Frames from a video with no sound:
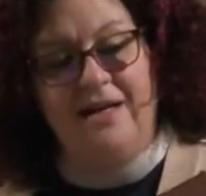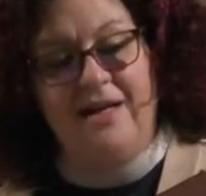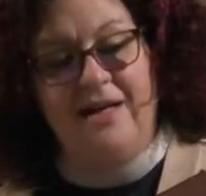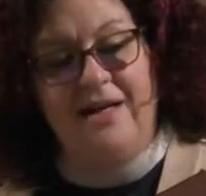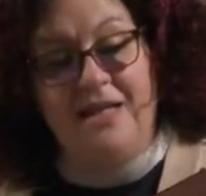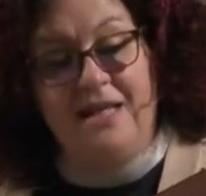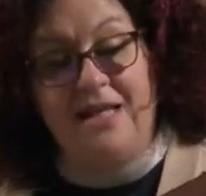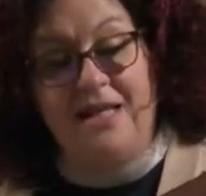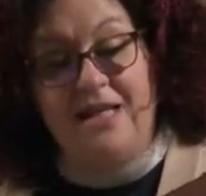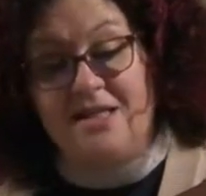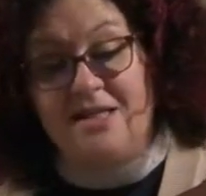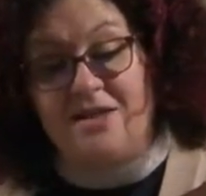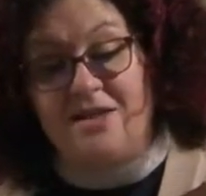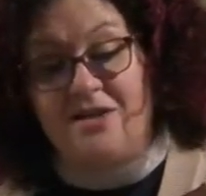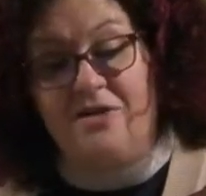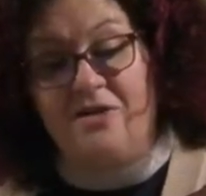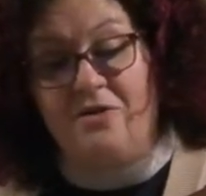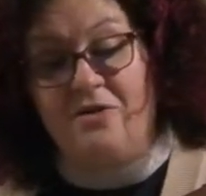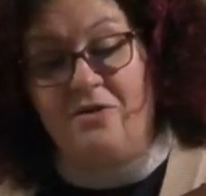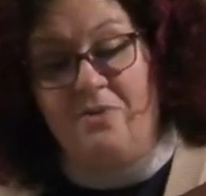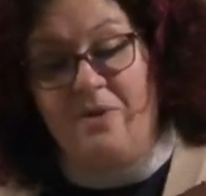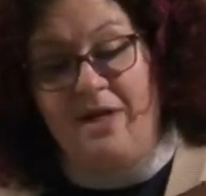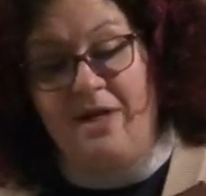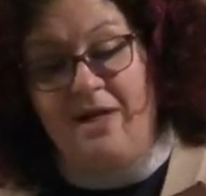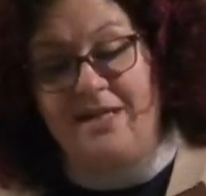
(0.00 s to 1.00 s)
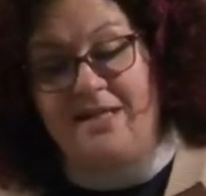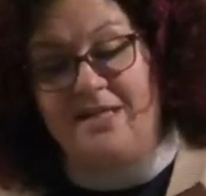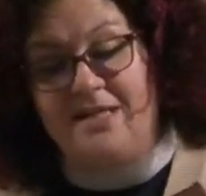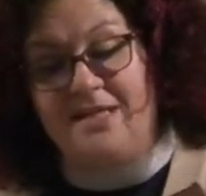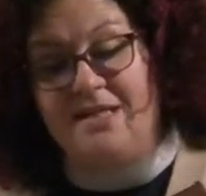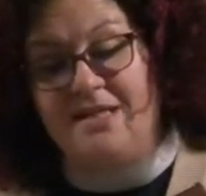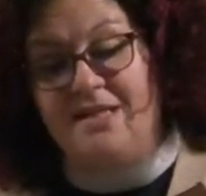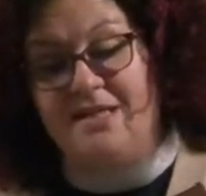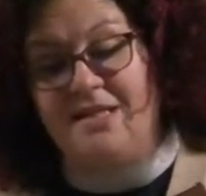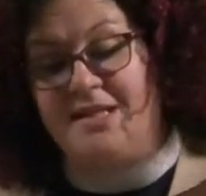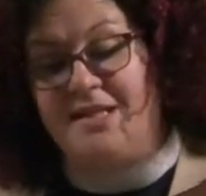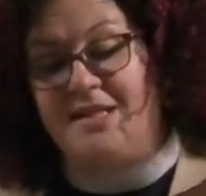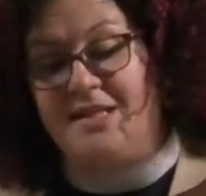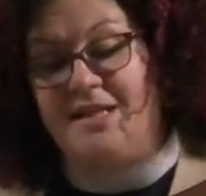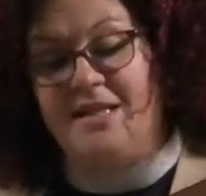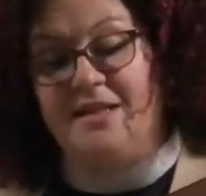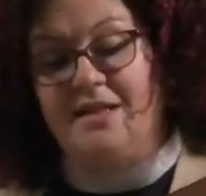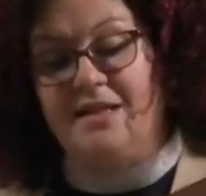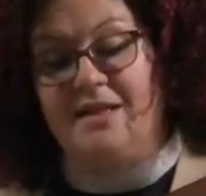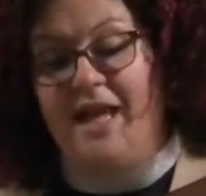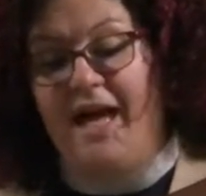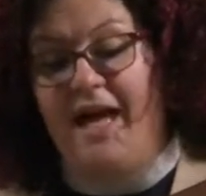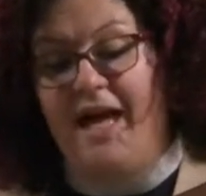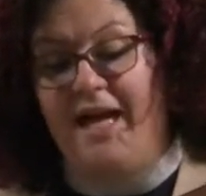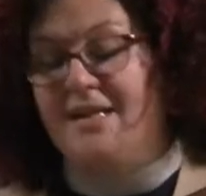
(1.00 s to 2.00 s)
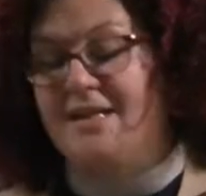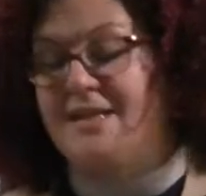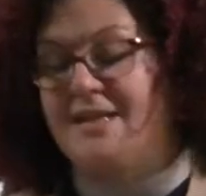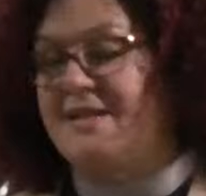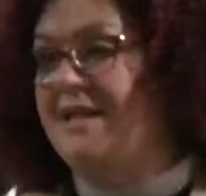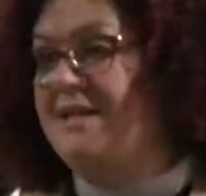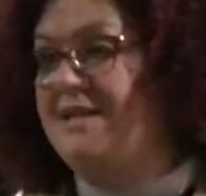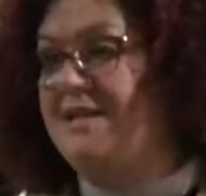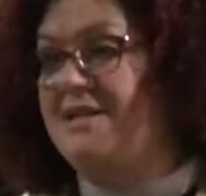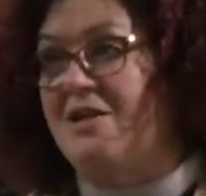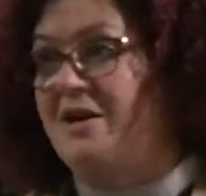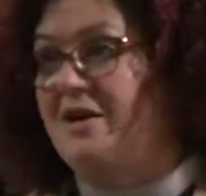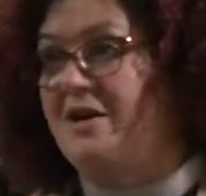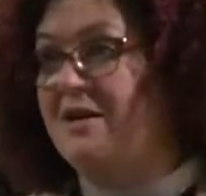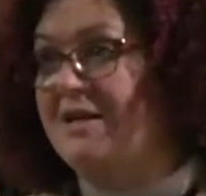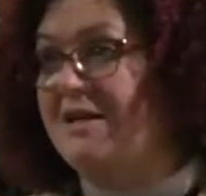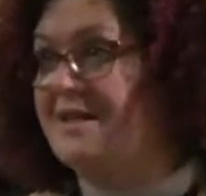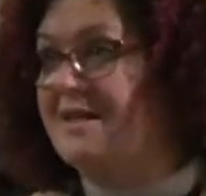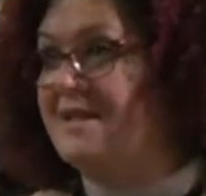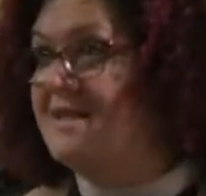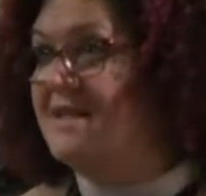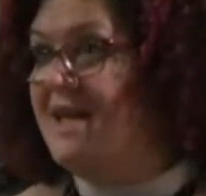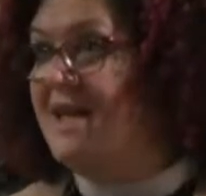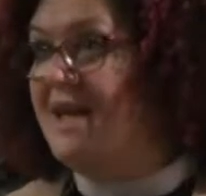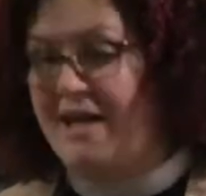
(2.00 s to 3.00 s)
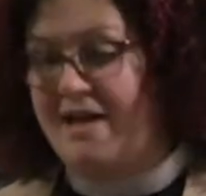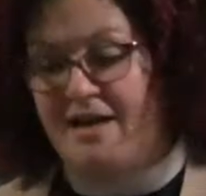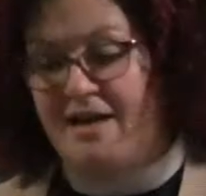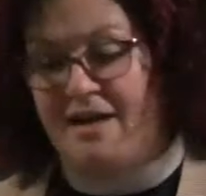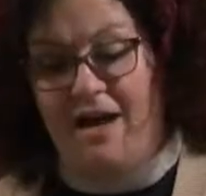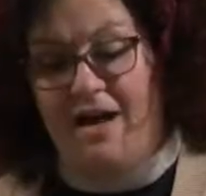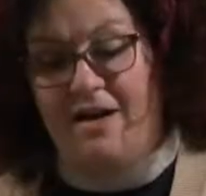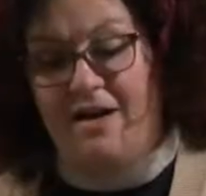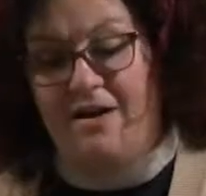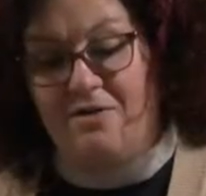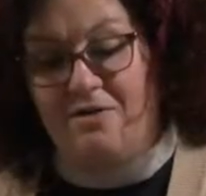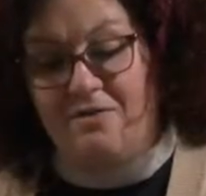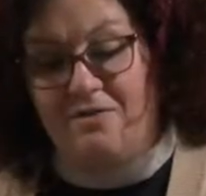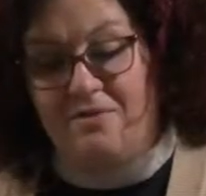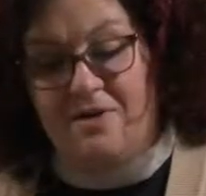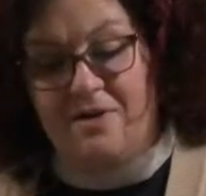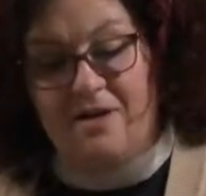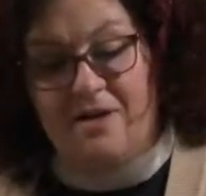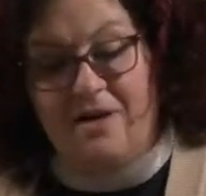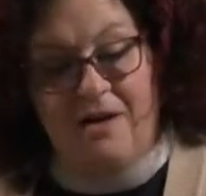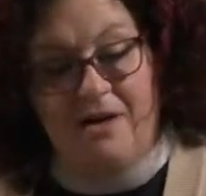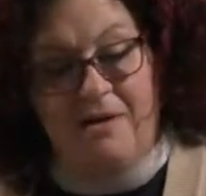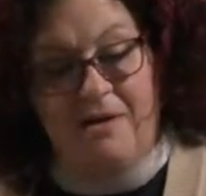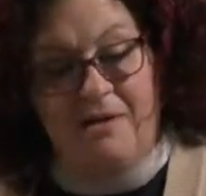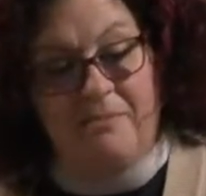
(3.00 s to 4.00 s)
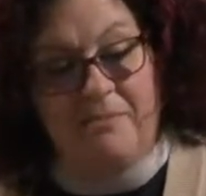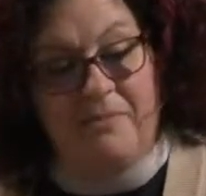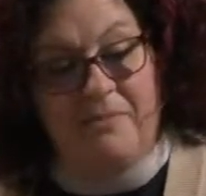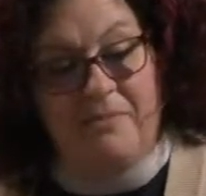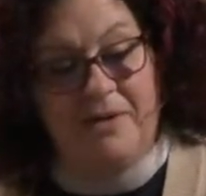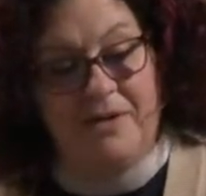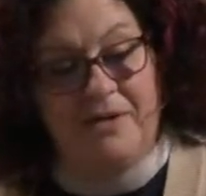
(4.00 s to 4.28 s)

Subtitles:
These are the witnesses to the light that darkness cannot overcome.